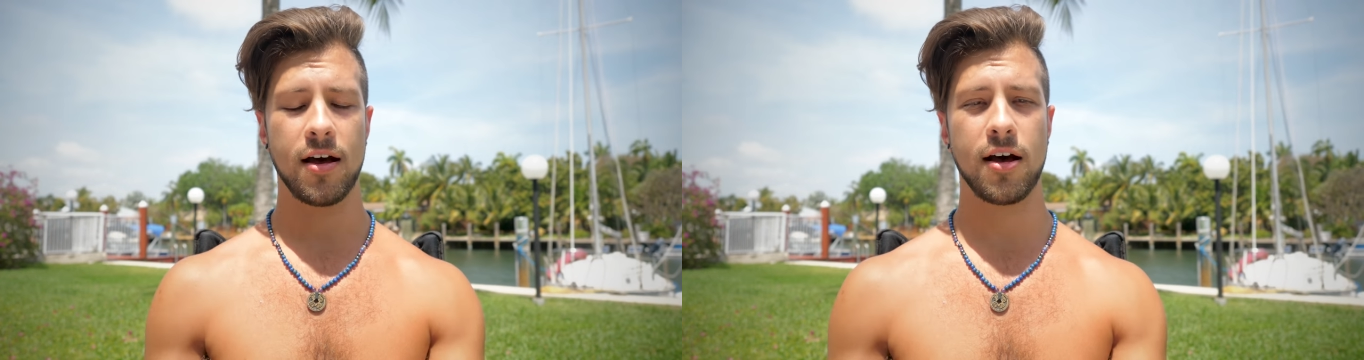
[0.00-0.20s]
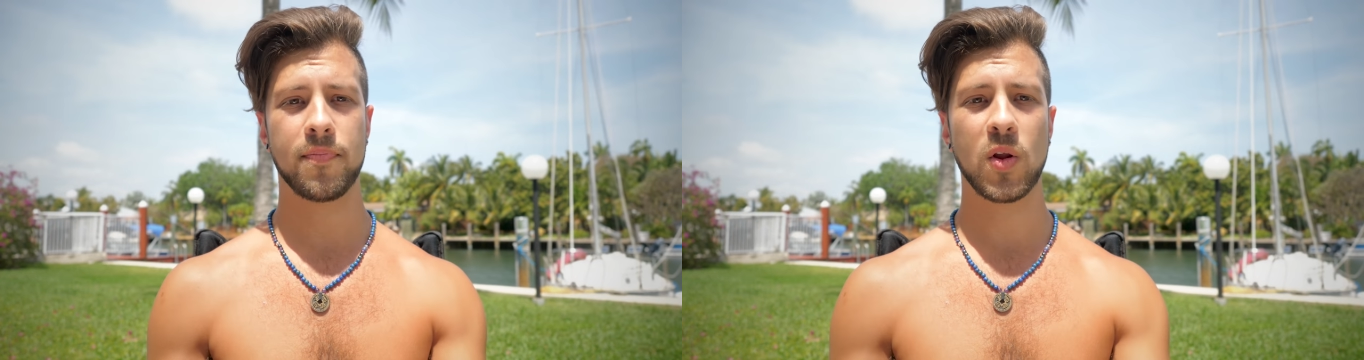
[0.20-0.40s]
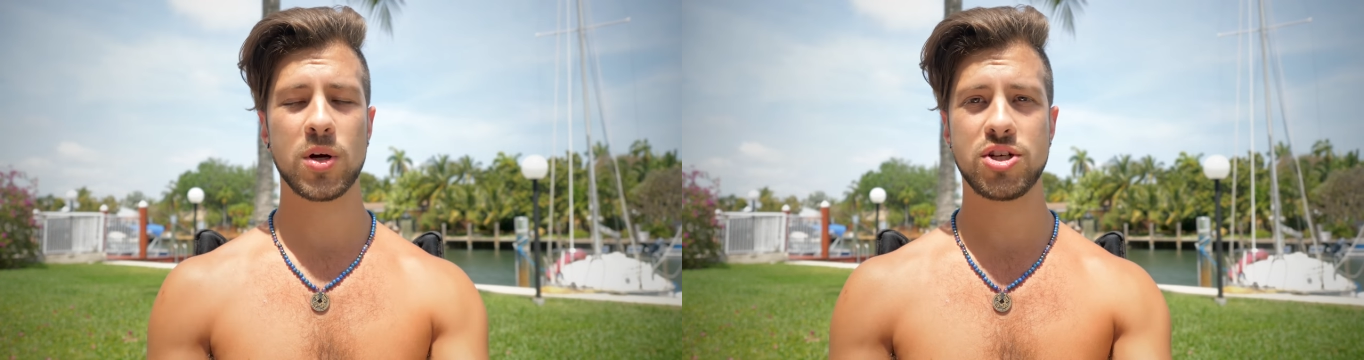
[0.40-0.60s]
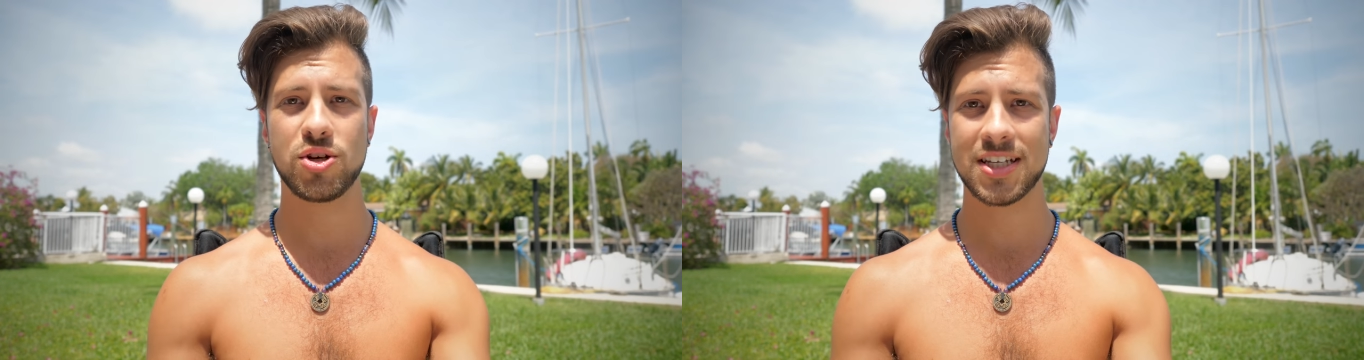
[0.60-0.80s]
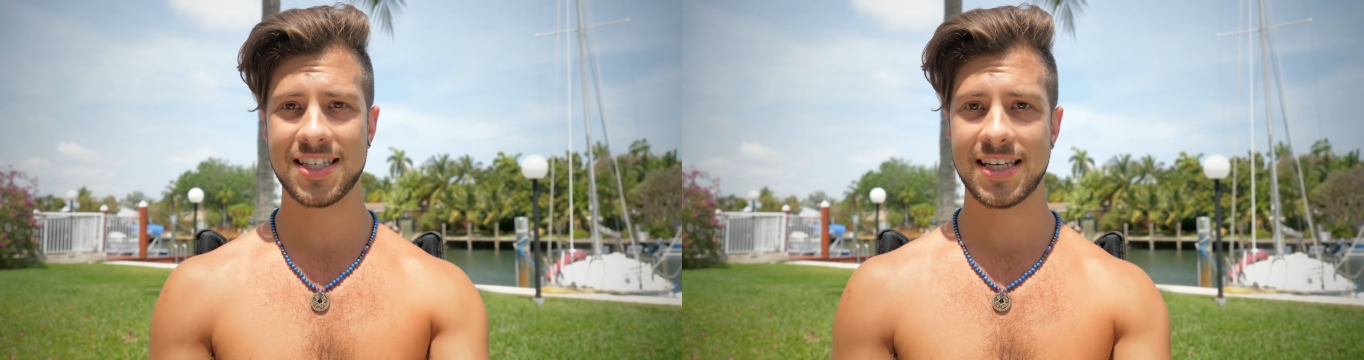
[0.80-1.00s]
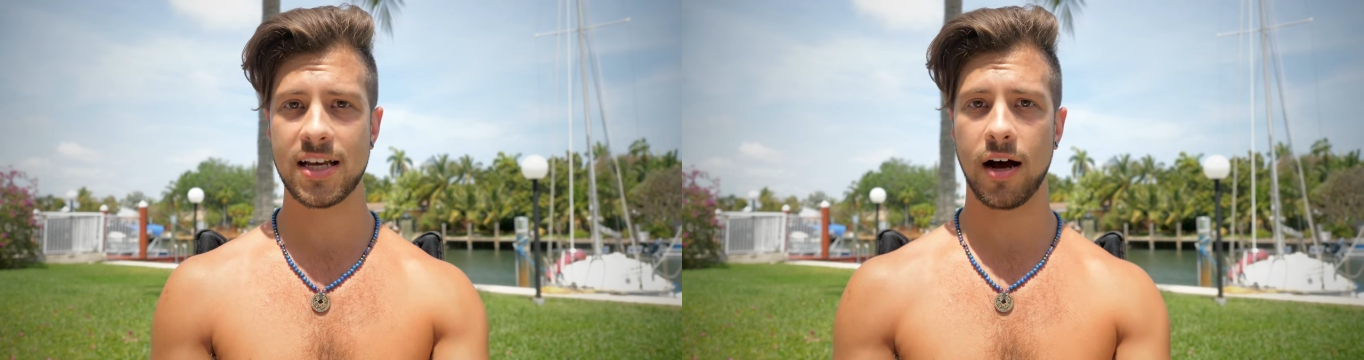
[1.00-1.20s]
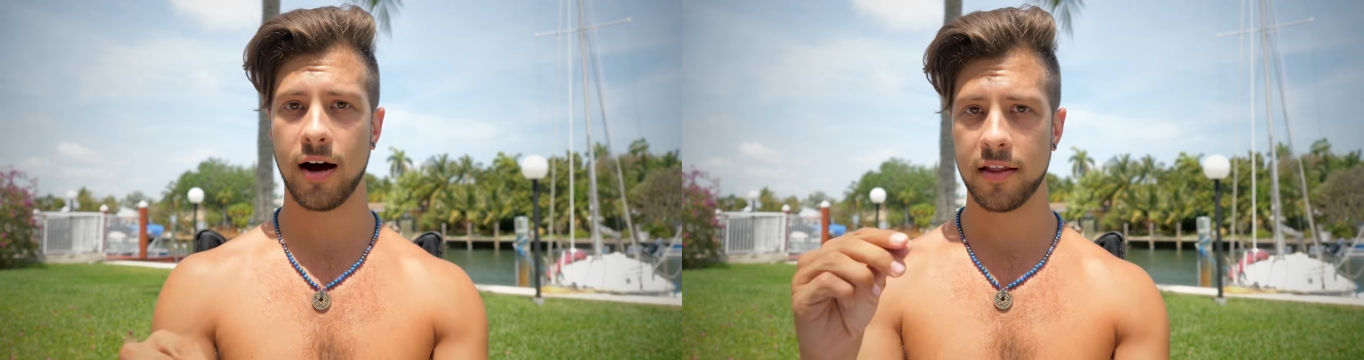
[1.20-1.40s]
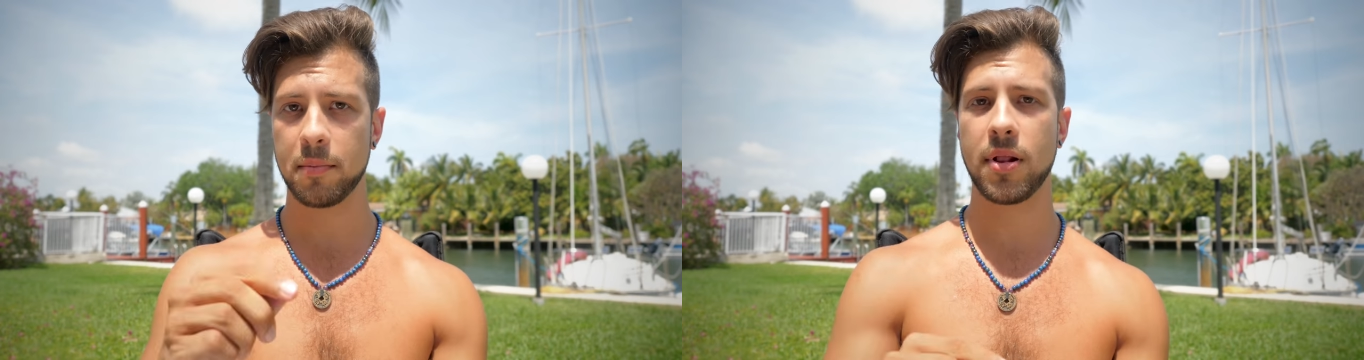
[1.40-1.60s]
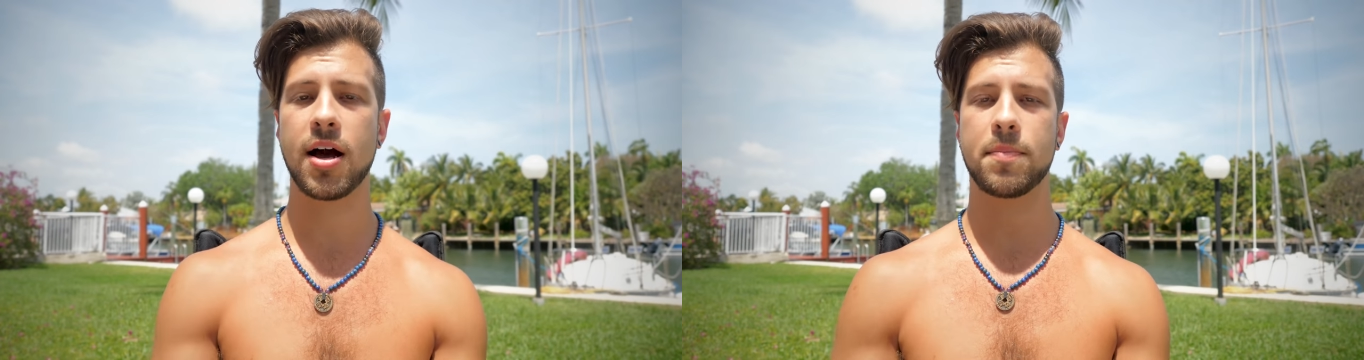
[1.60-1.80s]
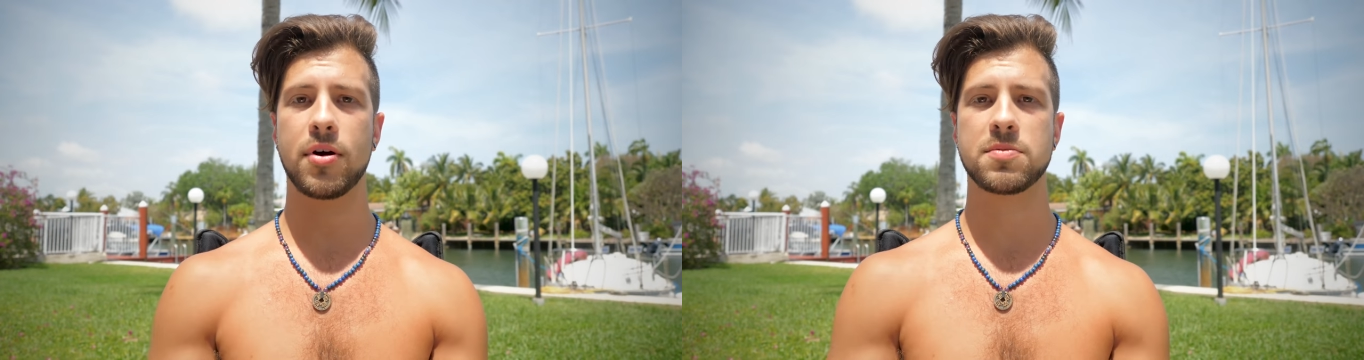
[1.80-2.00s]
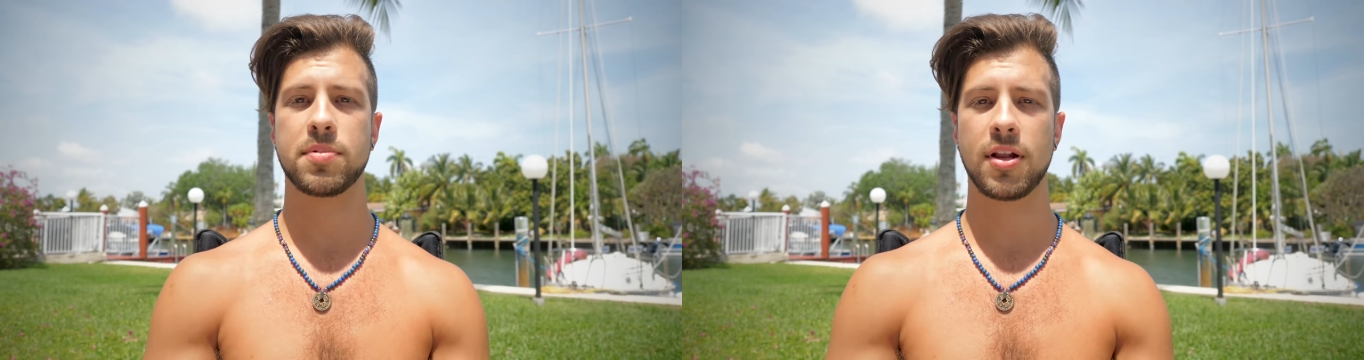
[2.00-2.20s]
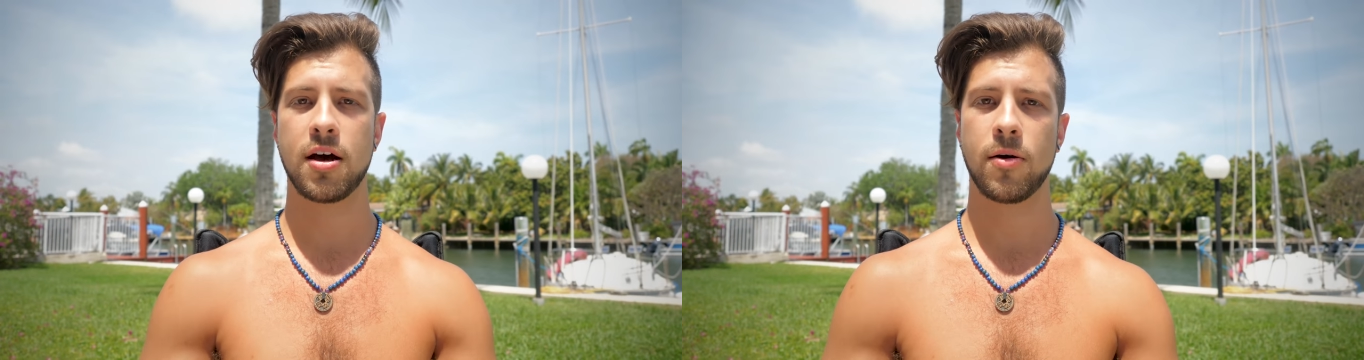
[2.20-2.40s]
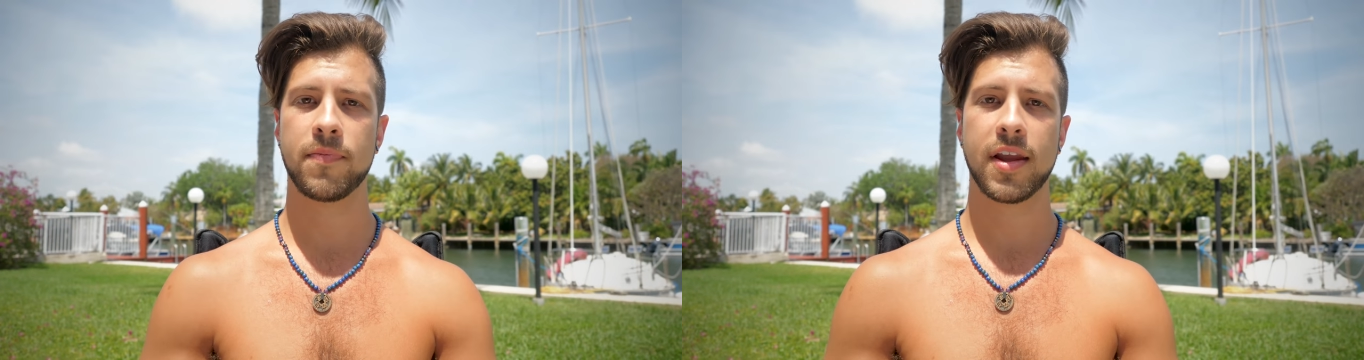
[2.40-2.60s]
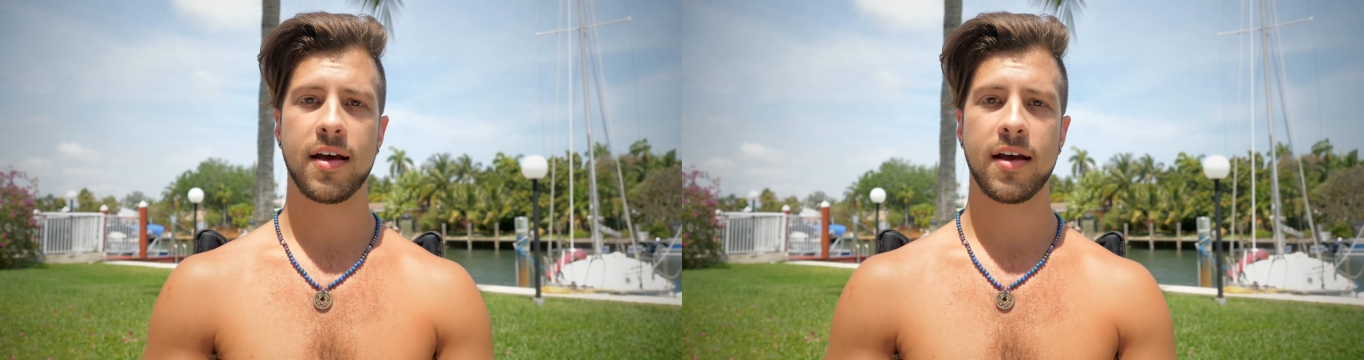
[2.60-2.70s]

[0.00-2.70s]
um, which you can see on the blog post below